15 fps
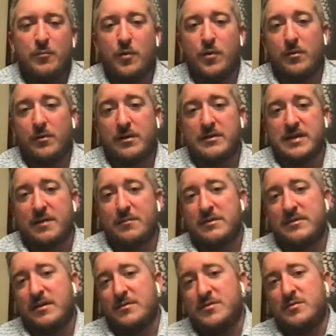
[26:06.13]
Well, because how many
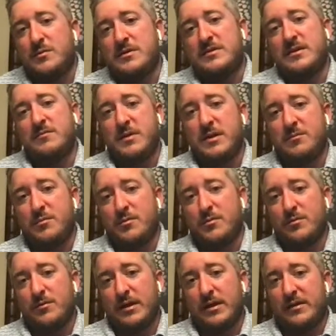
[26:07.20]
times do we see
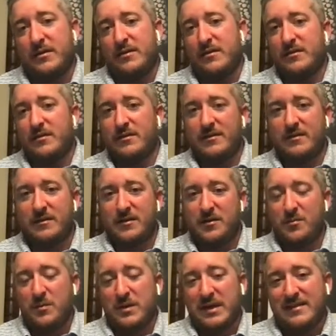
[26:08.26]
people like,
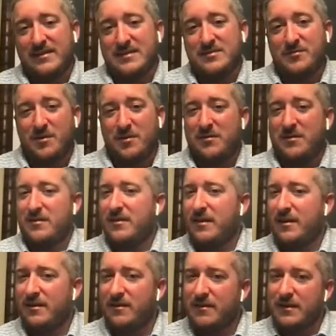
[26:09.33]
we get this far and
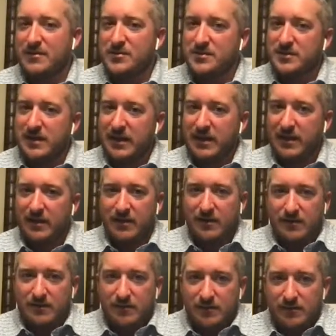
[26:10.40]
then they just
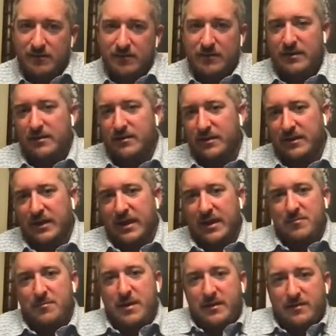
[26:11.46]
can't they
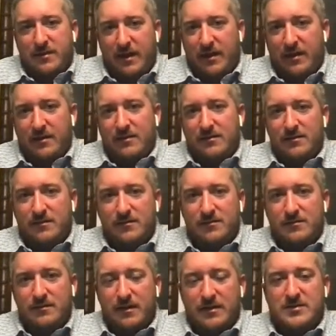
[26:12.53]
can't make that
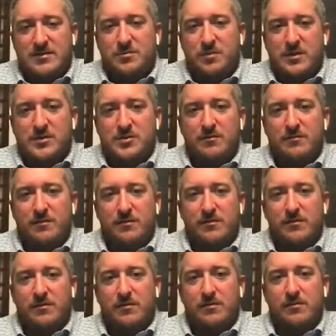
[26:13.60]
switch over
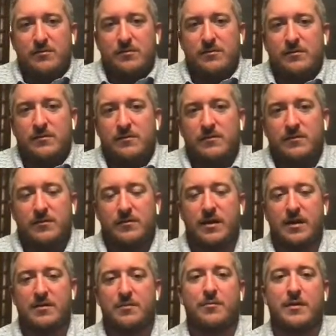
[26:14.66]
to the
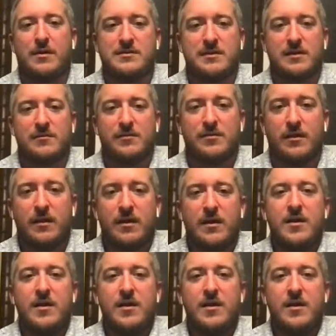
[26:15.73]
enterprise level.